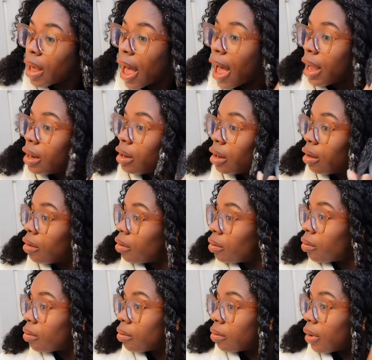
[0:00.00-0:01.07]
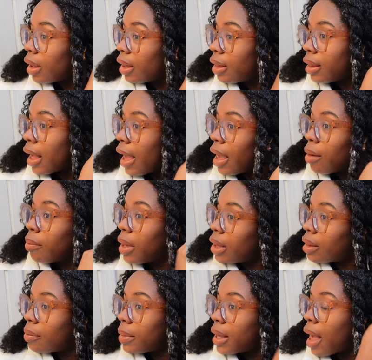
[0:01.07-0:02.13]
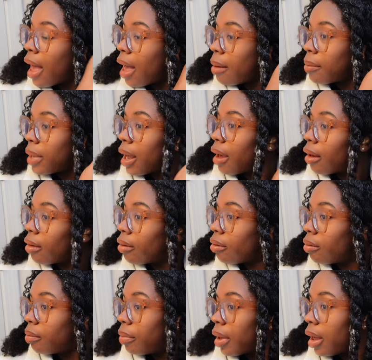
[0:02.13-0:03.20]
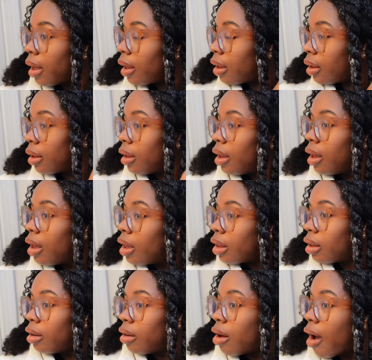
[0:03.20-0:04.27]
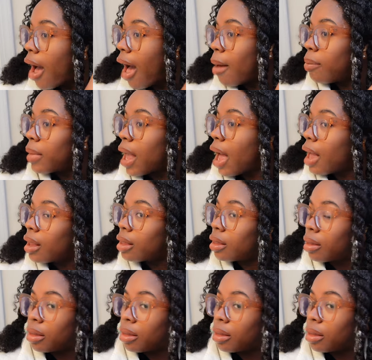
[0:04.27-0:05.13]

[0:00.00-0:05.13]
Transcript: I do. It's taking me some time now, but you know, I'm not